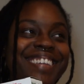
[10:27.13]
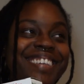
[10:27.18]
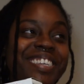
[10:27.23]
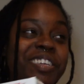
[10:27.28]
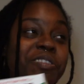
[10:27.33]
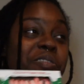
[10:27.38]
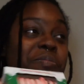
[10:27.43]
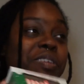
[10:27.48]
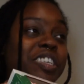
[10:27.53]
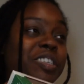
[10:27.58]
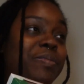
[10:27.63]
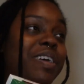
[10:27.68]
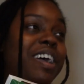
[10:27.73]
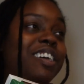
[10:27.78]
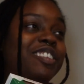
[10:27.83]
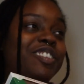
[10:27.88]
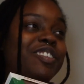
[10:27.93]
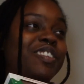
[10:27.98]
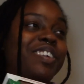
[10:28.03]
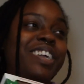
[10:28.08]
Do you wanna be
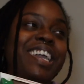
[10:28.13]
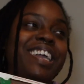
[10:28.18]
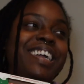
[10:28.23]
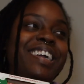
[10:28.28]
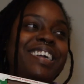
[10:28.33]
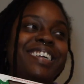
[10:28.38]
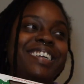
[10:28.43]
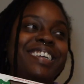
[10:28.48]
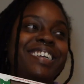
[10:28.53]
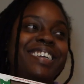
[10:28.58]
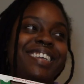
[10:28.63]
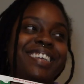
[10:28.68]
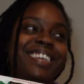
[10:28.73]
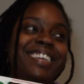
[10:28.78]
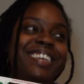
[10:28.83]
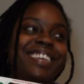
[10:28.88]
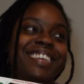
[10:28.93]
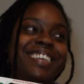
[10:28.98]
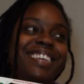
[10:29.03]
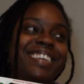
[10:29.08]
surprised or you don't care?
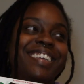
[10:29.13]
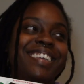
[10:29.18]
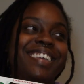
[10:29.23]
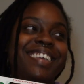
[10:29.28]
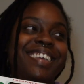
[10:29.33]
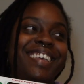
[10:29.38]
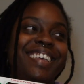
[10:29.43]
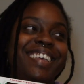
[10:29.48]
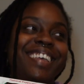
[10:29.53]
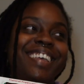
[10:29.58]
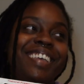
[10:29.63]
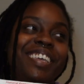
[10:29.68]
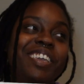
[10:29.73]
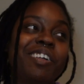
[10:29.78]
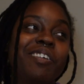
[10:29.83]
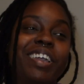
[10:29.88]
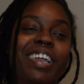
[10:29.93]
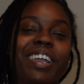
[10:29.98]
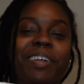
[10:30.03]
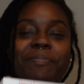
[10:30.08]
You
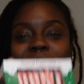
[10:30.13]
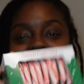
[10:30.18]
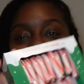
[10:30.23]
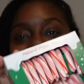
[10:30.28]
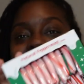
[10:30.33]
don't care?